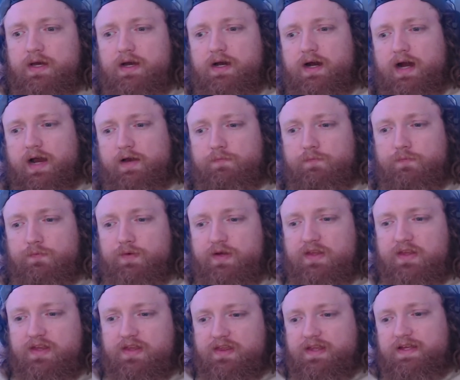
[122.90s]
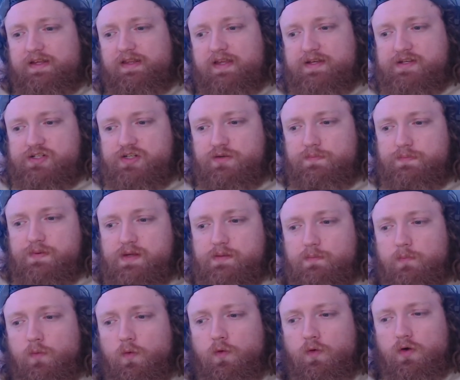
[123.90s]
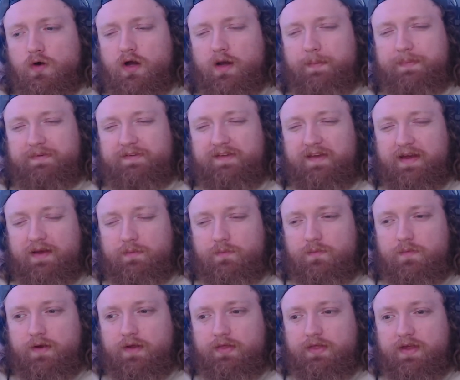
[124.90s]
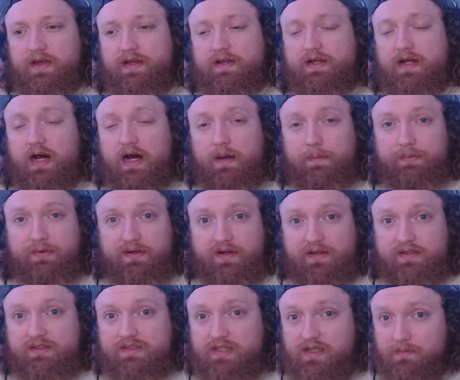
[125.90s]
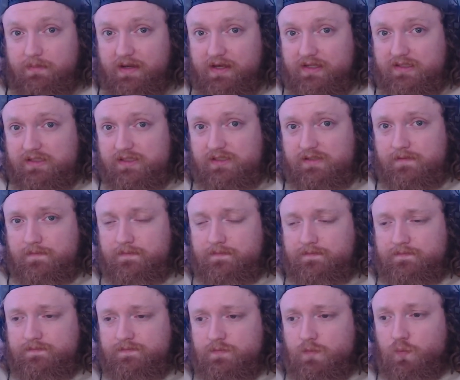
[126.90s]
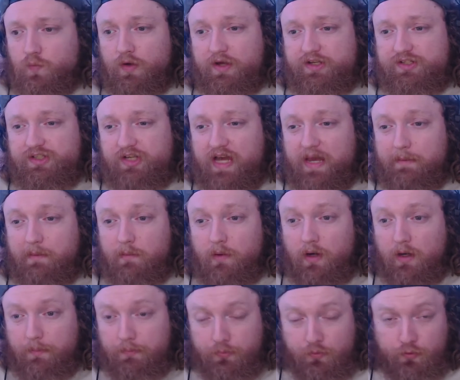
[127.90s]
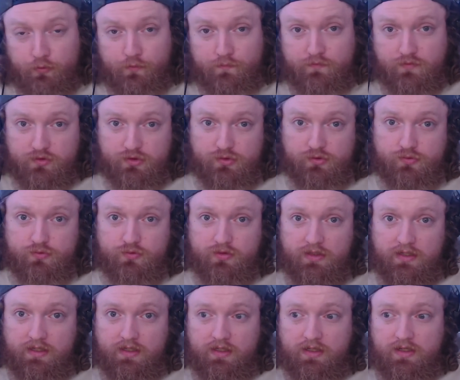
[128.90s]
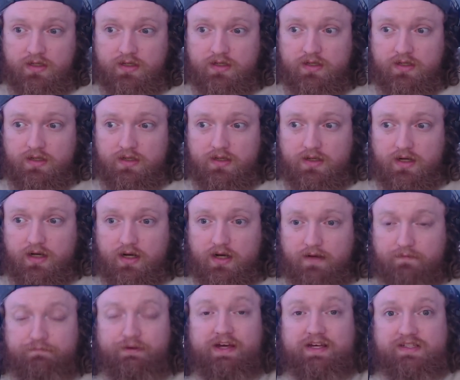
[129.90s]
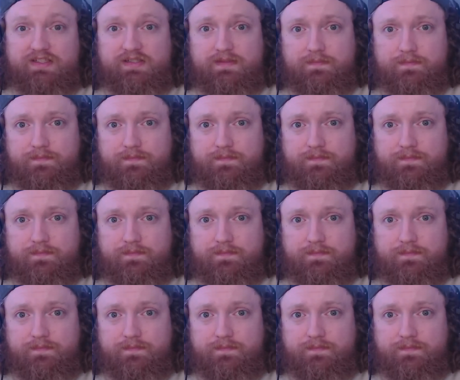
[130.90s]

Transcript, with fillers: I really think they should be more upset with incompetent teammates, which MMR proved to uh, fix.